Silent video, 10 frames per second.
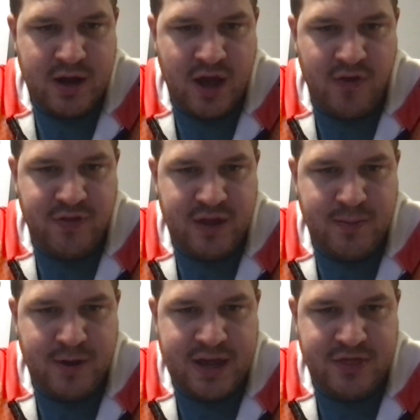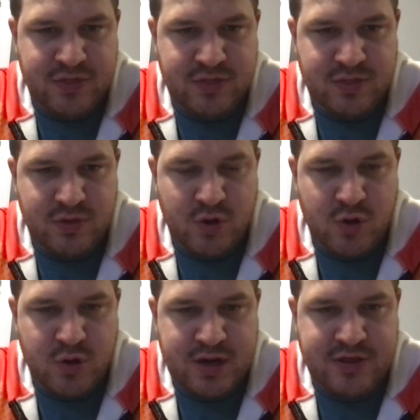healthy, but he
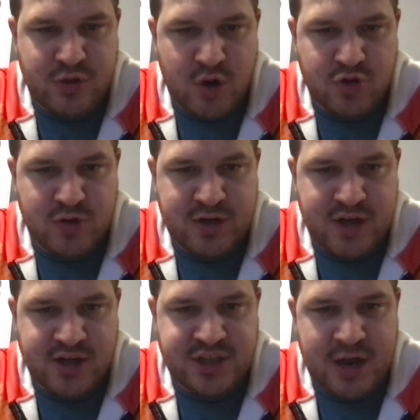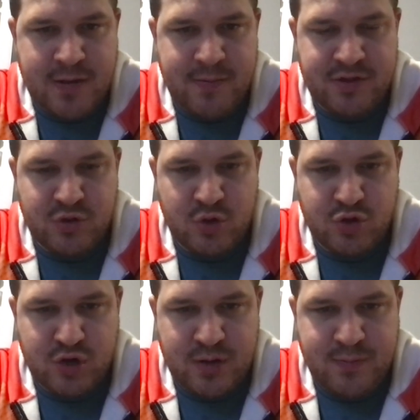did throw 3 touchdowns, but threw
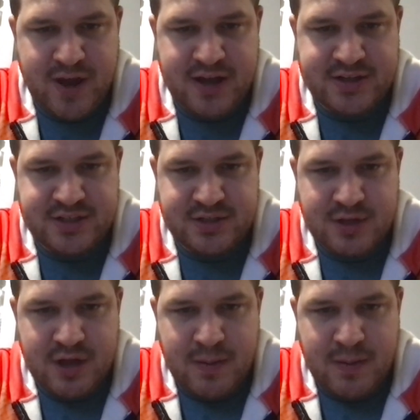3 picks.